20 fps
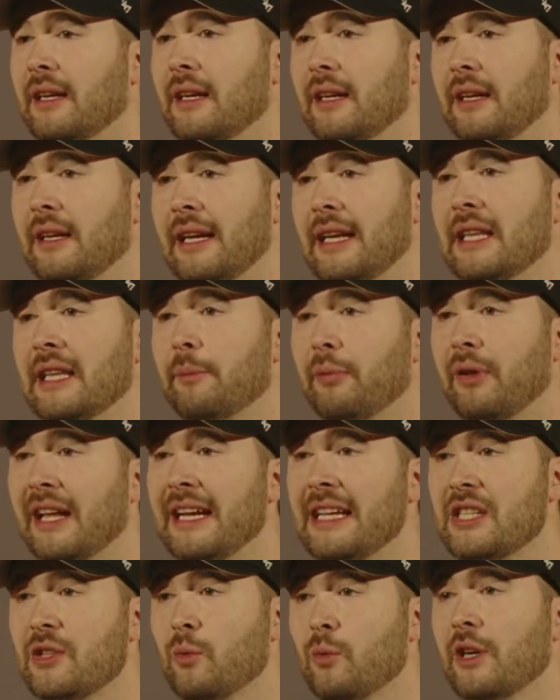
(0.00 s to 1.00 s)
In the
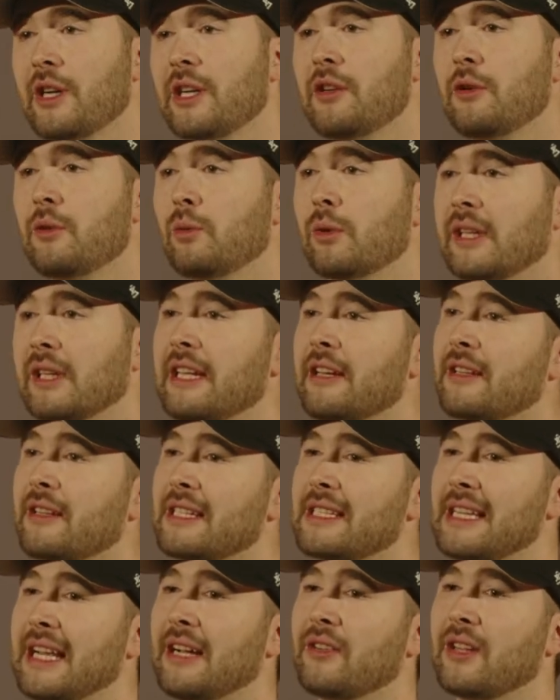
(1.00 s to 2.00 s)
place where you will hear the
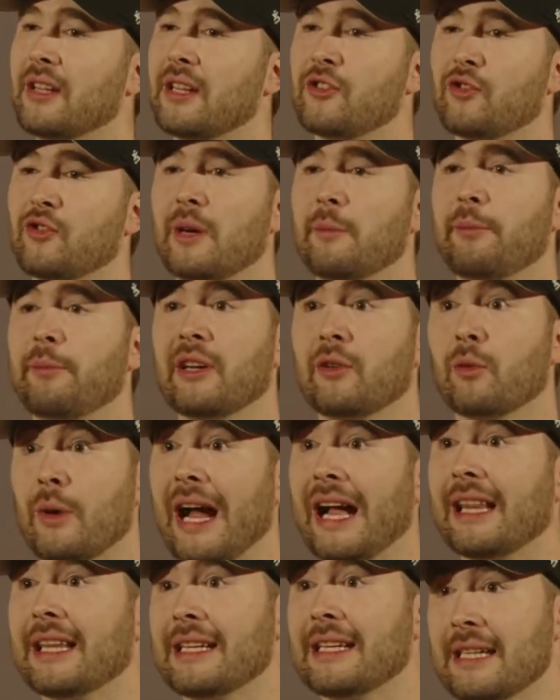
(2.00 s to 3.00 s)
sound of the trumpet,
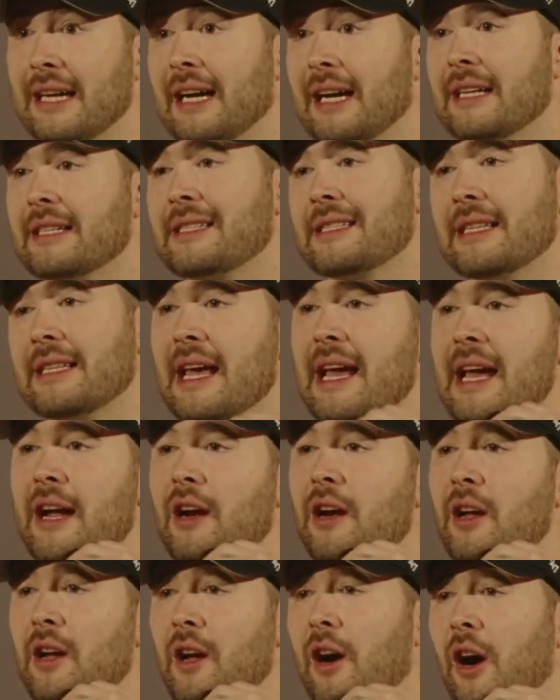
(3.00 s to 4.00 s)
rally to us there.
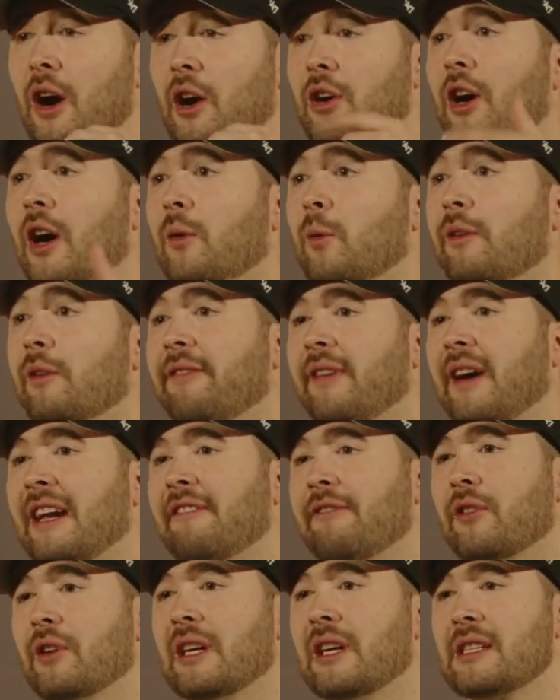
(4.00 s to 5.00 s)
Our God will fight
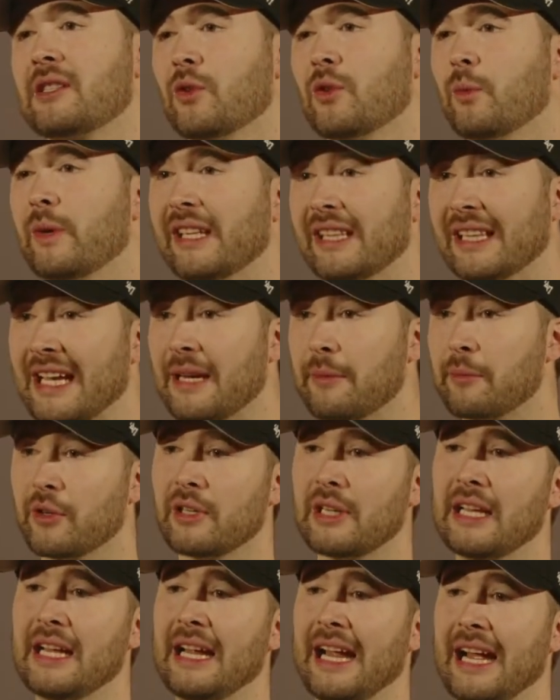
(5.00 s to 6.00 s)
for us. So we labored
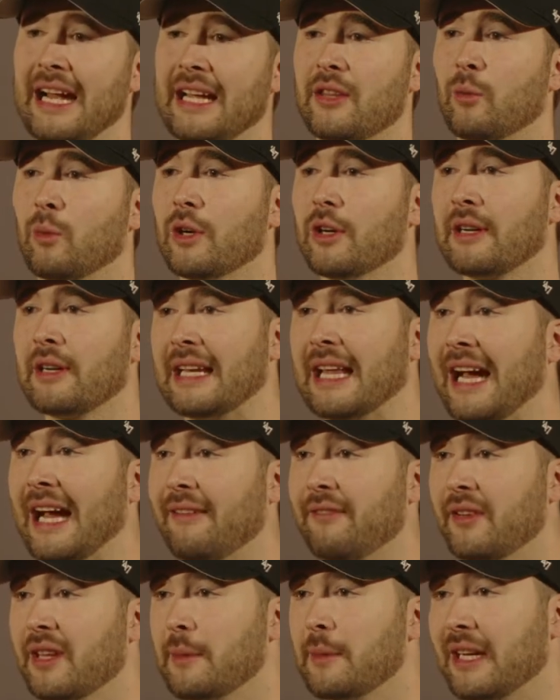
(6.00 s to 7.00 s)
at the work, and half
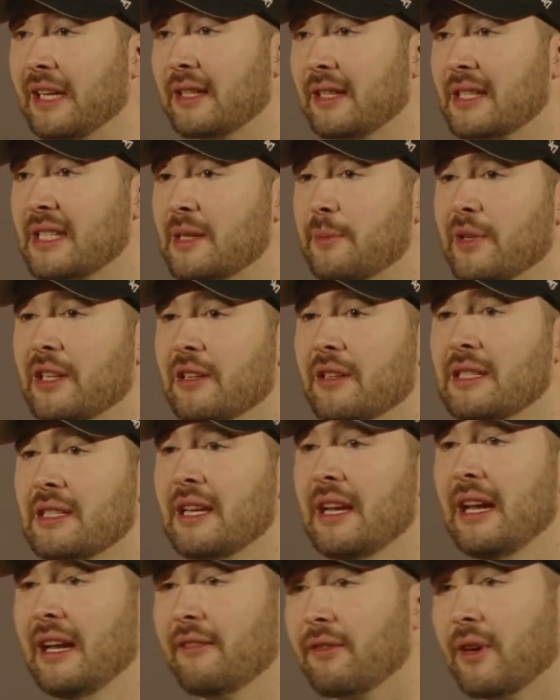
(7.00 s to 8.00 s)
of them held the spears
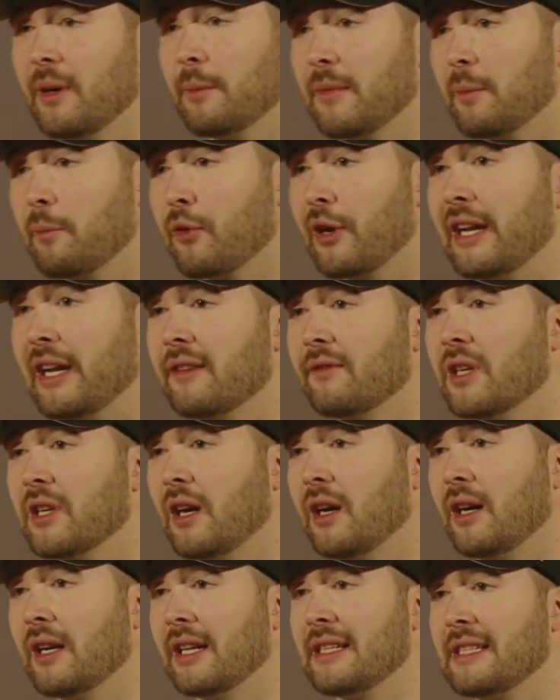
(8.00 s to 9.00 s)
from the break of
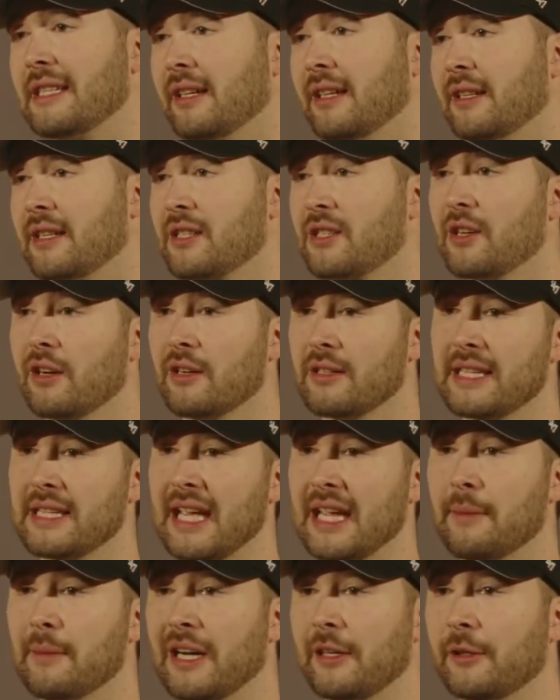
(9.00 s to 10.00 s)
dawn until the stars
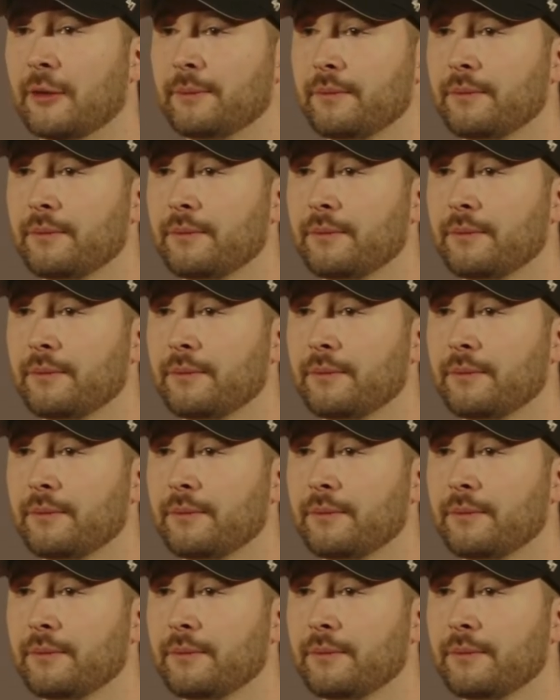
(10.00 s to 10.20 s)
came out.